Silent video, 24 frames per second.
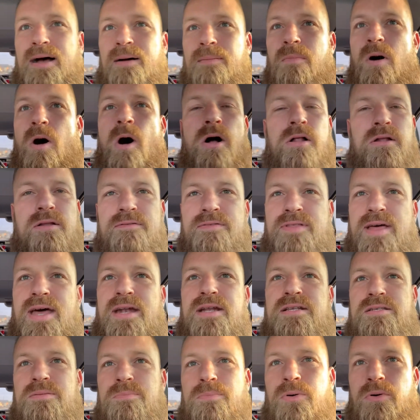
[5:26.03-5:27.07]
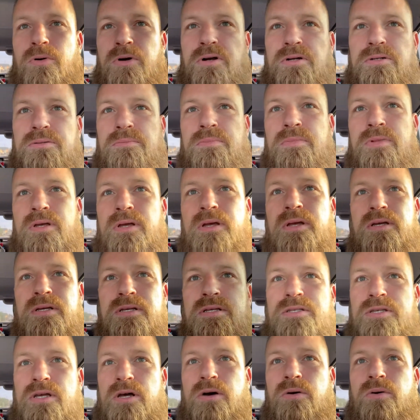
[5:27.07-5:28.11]
All of that is important.
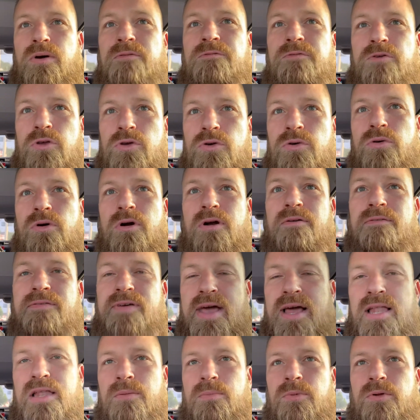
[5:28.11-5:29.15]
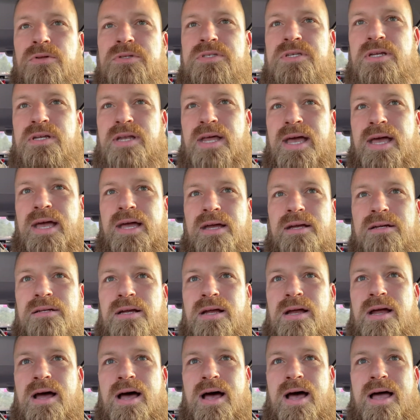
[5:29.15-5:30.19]
So if you are available today,
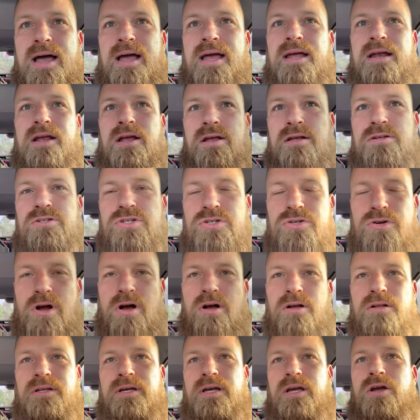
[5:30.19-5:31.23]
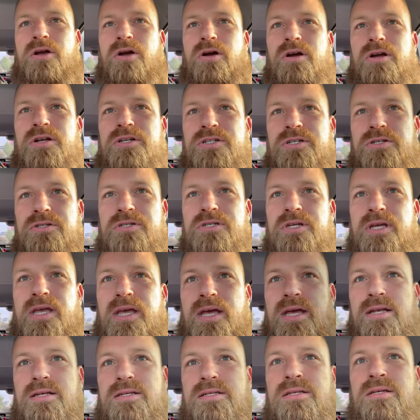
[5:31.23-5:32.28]
I strongly encourage you to
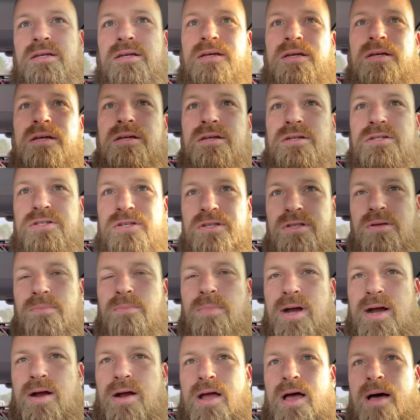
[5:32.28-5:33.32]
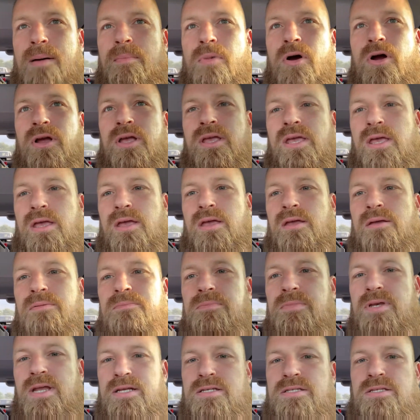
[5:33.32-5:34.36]
get to the Marriott Marquis
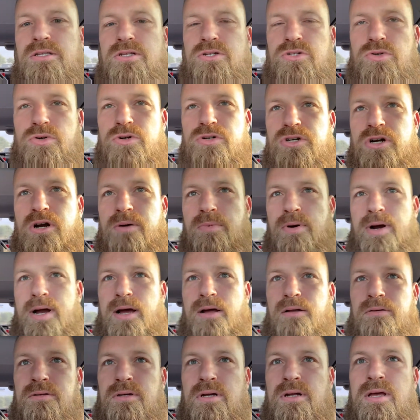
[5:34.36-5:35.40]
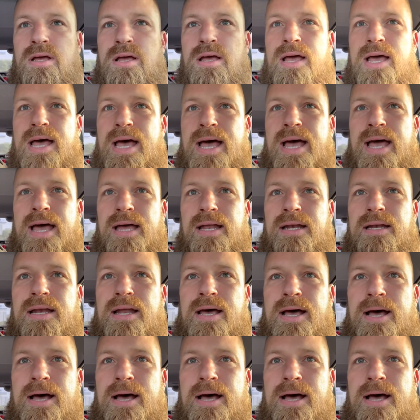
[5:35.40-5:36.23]
next to the George R. Brown and